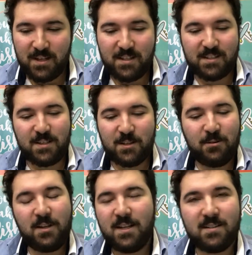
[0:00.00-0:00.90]
See,
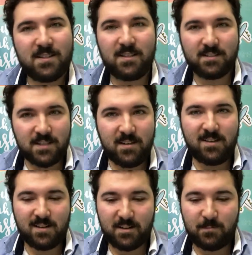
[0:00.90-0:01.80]
good ESL
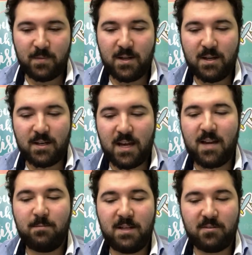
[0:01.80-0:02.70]
teaching
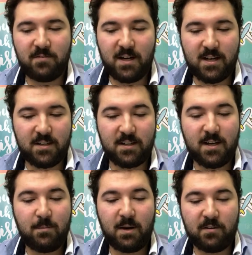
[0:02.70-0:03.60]
can be defined
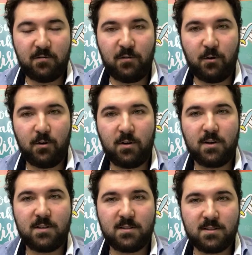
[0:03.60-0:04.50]
by
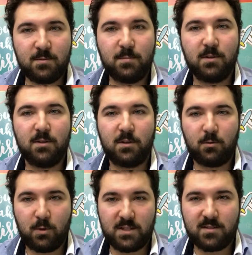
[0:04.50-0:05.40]
4 simple
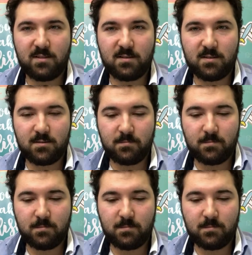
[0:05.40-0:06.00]
questions.